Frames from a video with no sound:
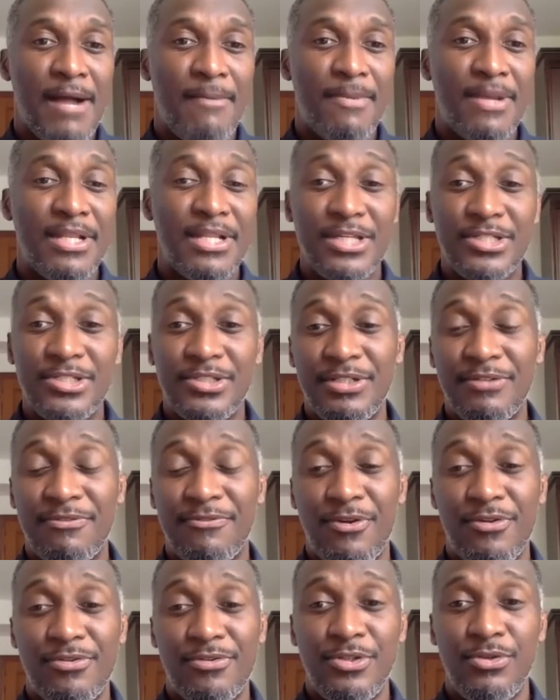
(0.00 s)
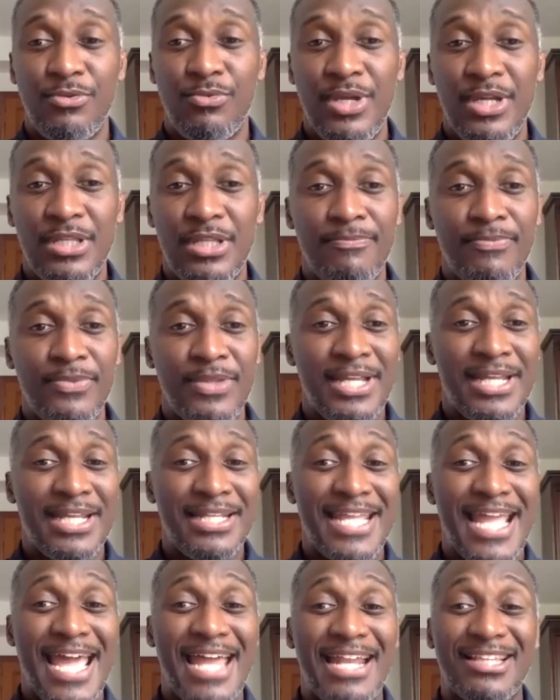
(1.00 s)
Initially, the first 2 weeks,
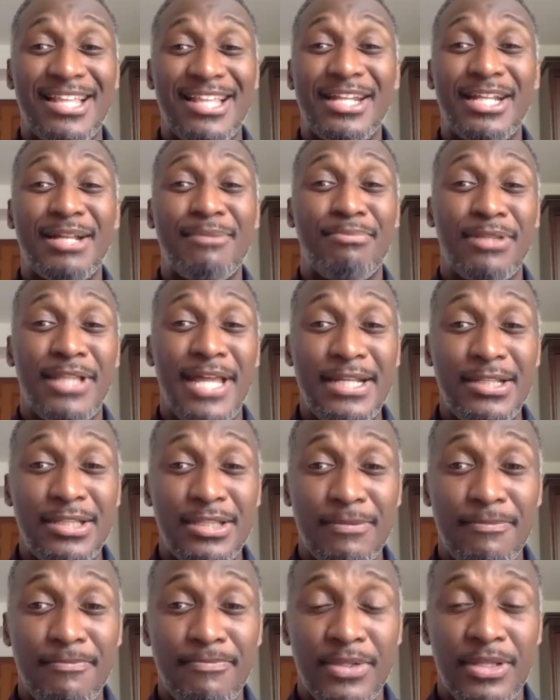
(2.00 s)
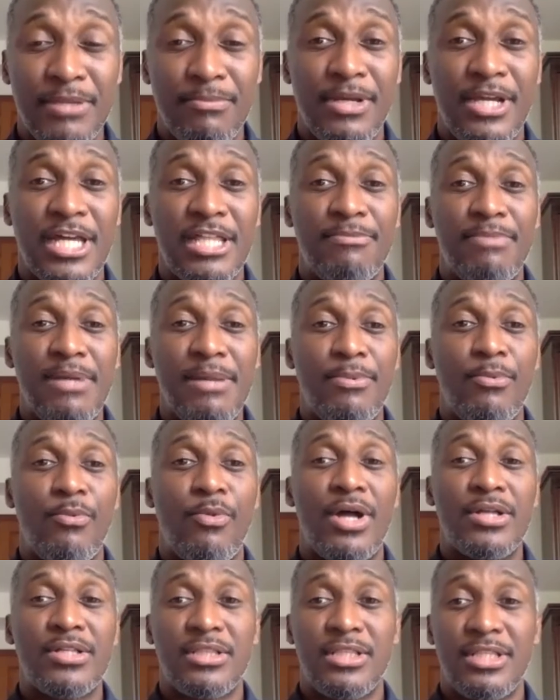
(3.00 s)
they had a lot of complaints because people
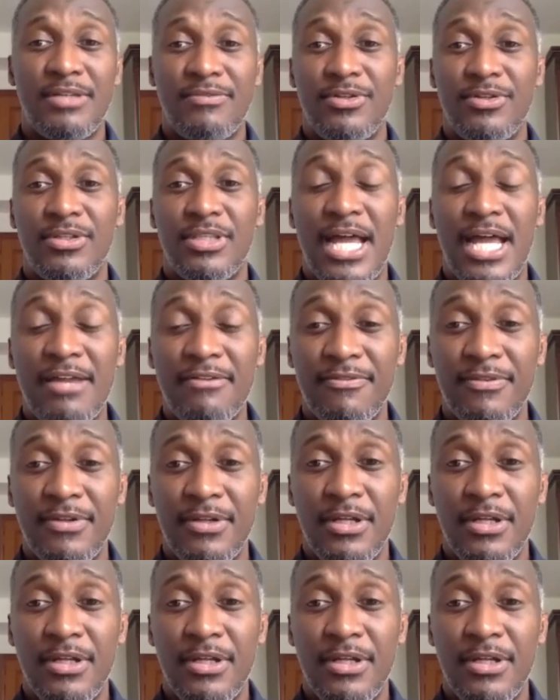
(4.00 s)
want to live their life.